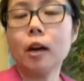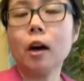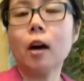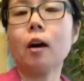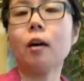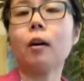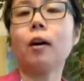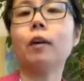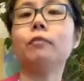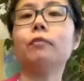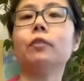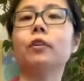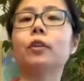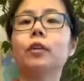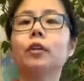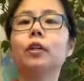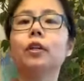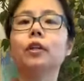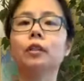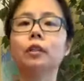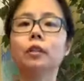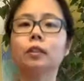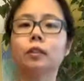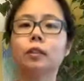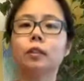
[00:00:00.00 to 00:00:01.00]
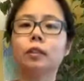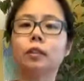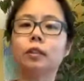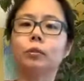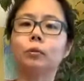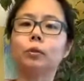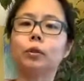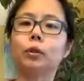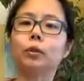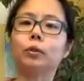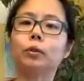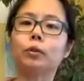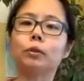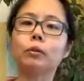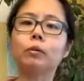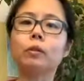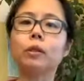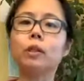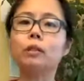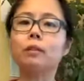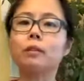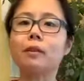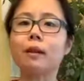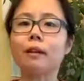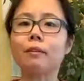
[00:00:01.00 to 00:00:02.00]
However, you do
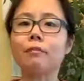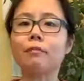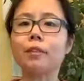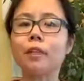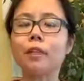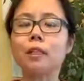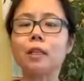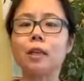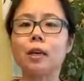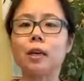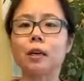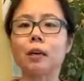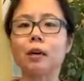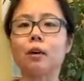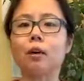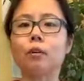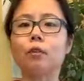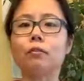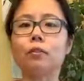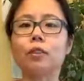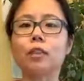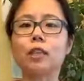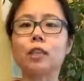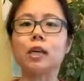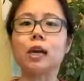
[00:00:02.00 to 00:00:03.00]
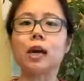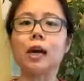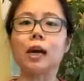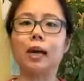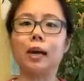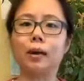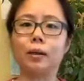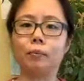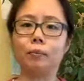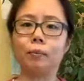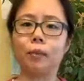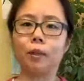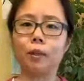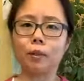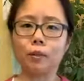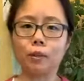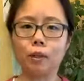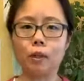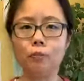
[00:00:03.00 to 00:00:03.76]
this every day over time.